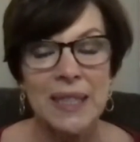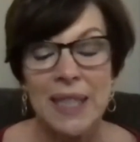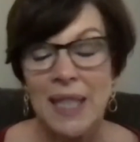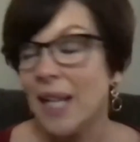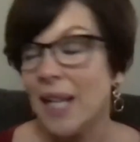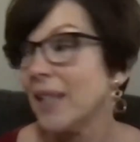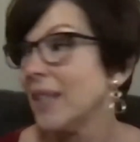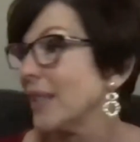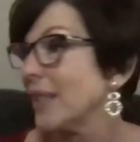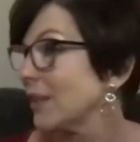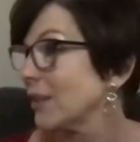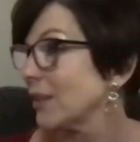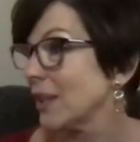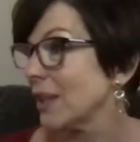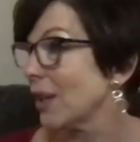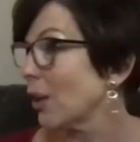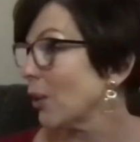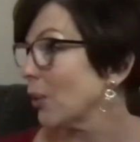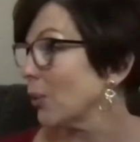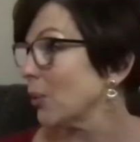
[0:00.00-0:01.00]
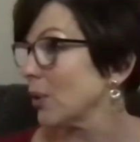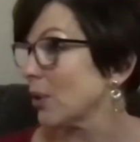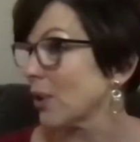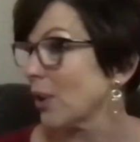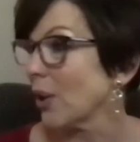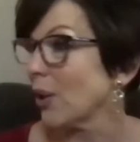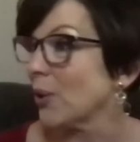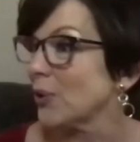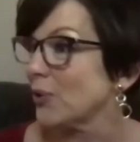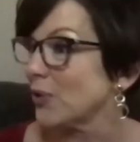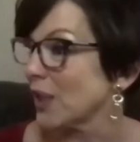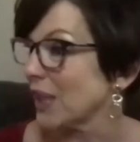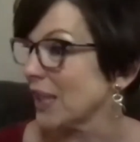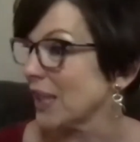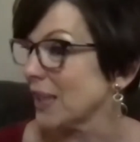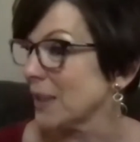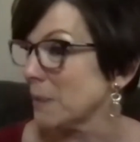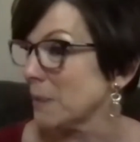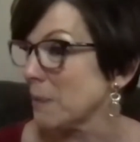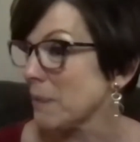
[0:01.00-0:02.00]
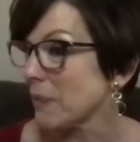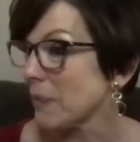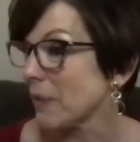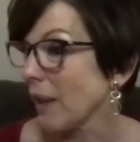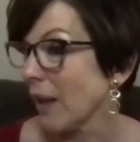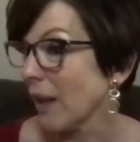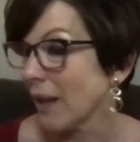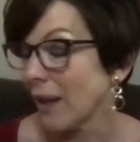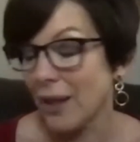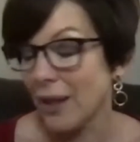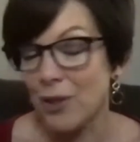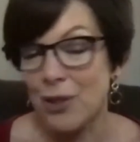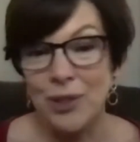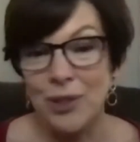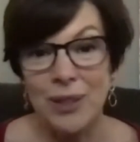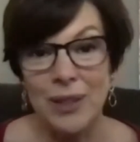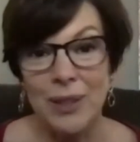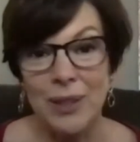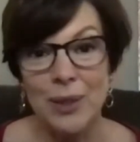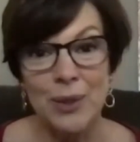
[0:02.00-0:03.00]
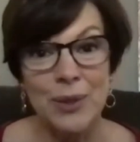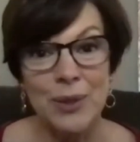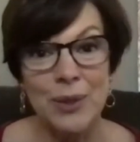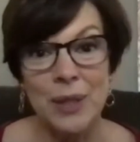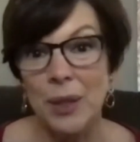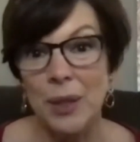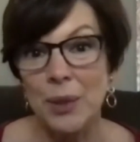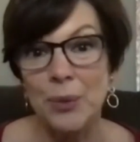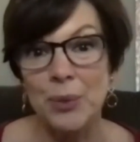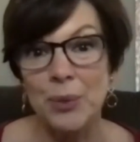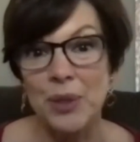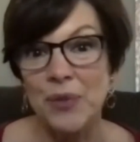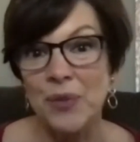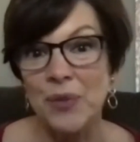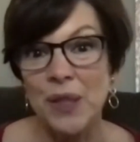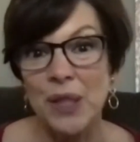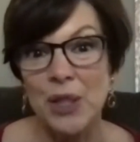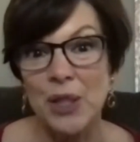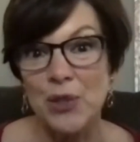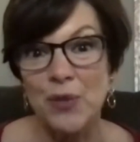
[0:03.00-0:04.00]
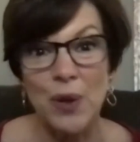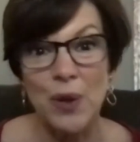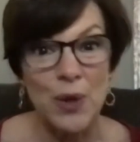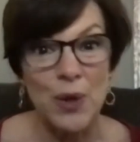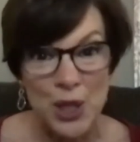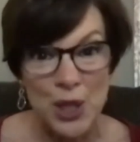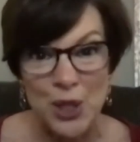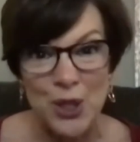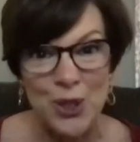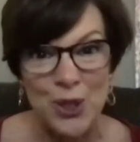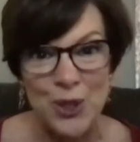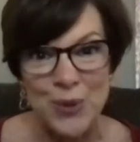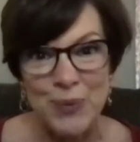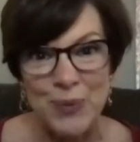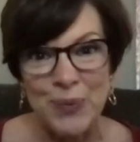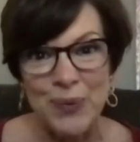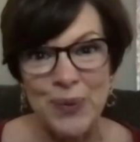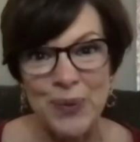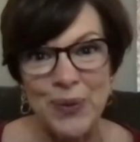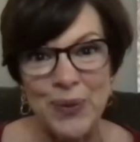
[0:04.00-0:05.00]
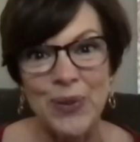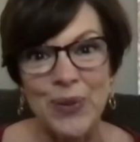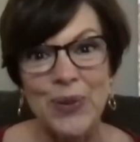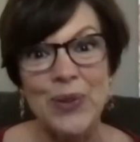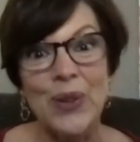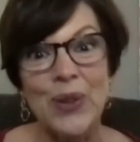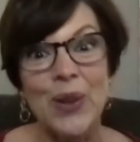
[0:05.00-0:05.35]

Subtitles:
And then, with COVID, I actually learned how to refinish furniture. So